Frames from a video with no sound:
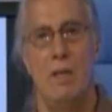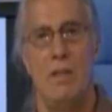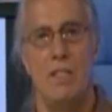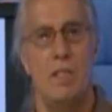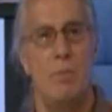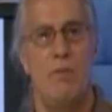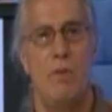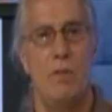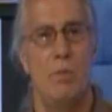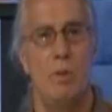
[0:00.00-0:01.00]
This is
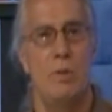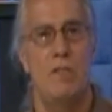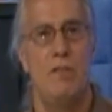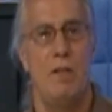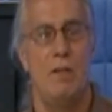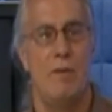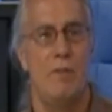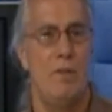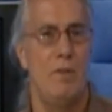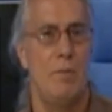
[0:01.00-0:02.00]
before the blue sphere
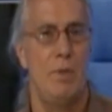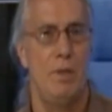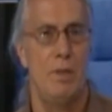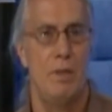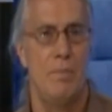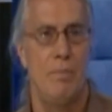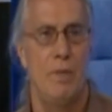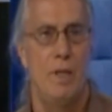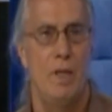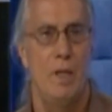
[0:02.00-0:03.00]
ever even appeared.
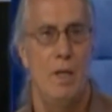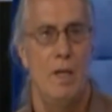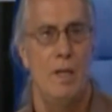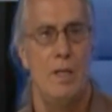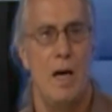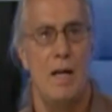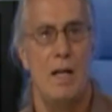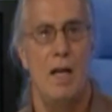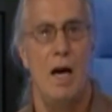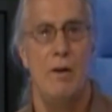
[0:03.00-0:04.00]
Don
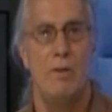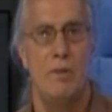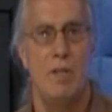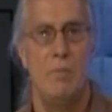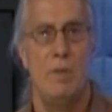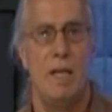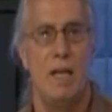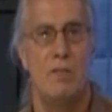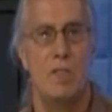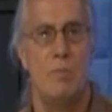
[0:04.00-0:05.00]
Alejandro then
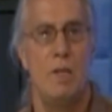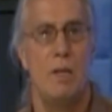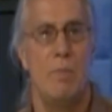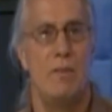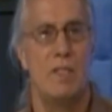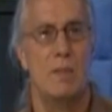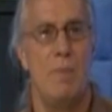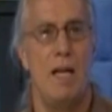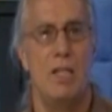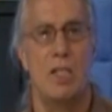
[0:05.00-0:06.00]
began to speak about the
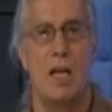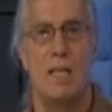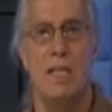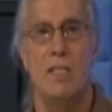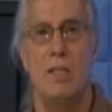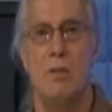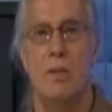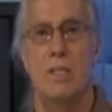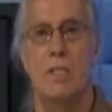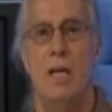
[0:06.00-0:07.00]
Spanish
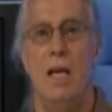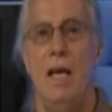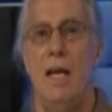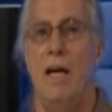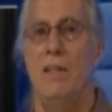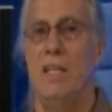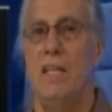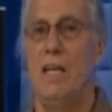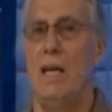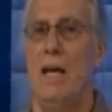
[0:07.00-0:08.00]
conquistadors and how
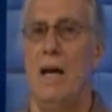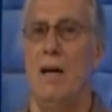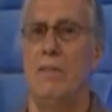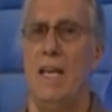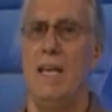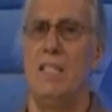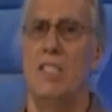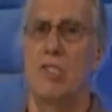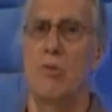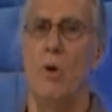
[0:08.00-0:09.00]
they had
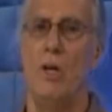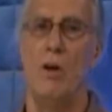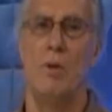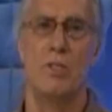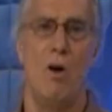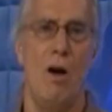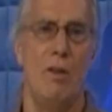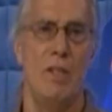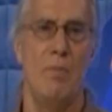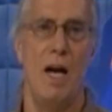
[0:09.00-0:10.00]
destroyed almost all
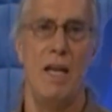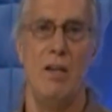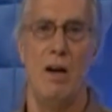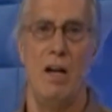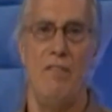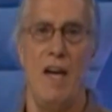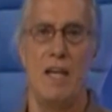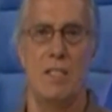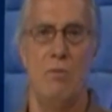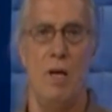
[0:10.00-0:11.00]
of the Mayan
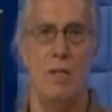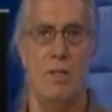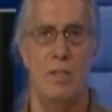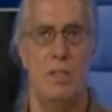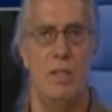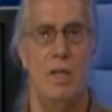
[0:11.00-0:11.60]
artifacts and records.